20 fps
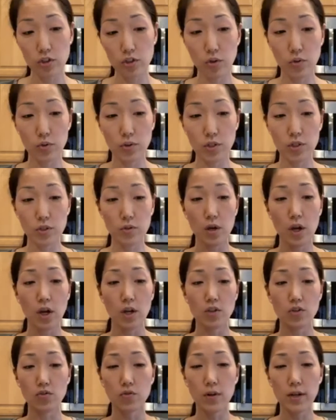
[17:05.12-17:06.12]
I showed you,
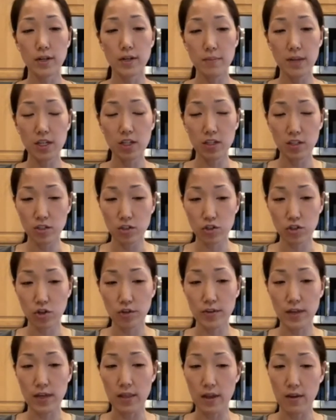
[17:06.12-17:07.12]
making
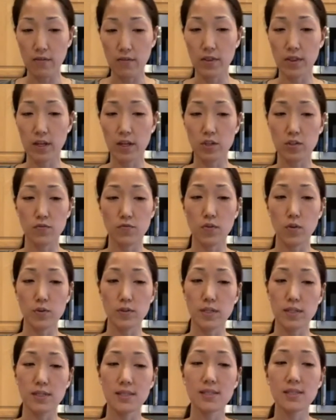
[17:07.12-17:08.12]
sure that everything is
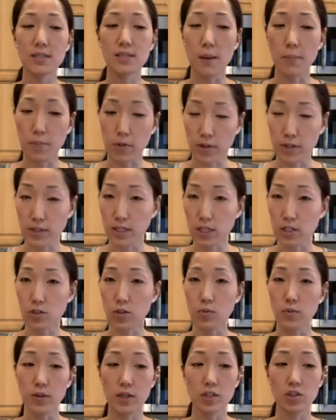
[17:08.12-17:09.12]
frozen separately
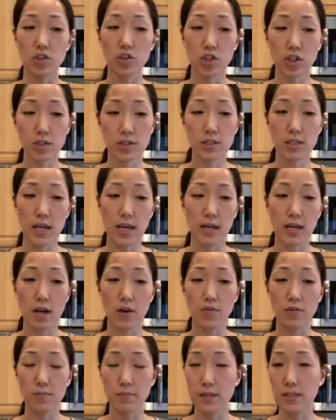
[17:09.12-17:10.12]
so we can just
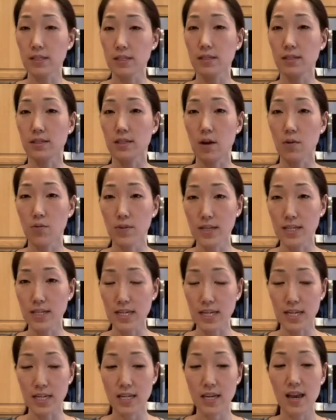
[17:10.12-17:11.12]
take out the pieces that we
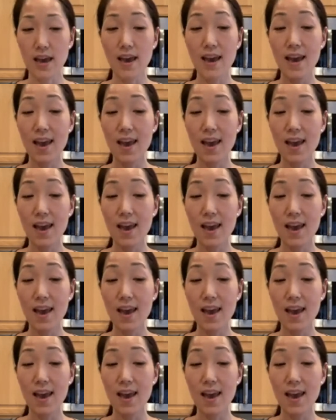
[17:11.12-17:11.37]
need